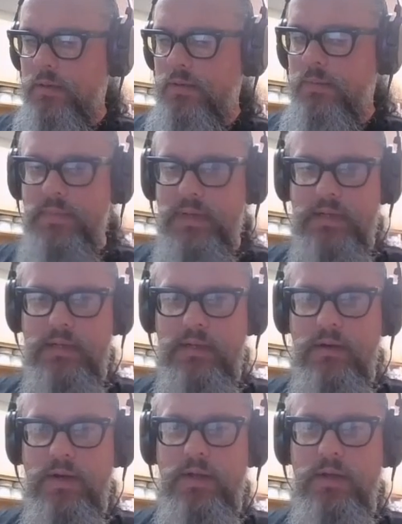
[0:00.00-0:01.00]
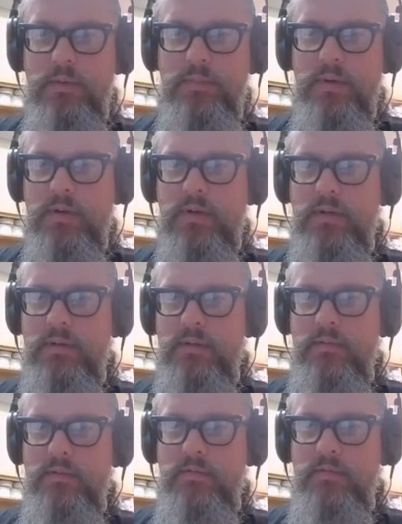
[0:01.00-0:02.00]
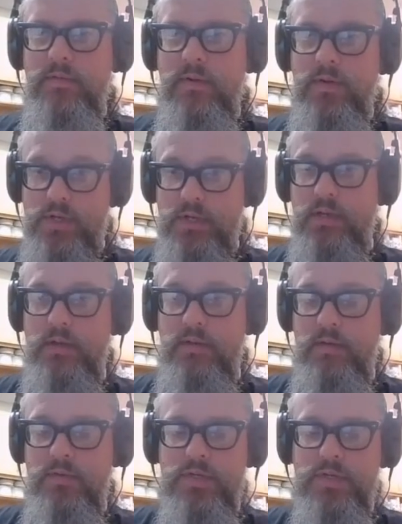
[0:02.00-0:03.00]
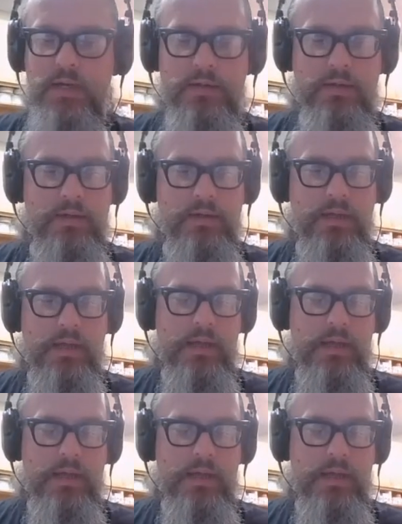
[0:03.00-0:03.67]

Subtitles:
to make an audiobook version of Shagduk.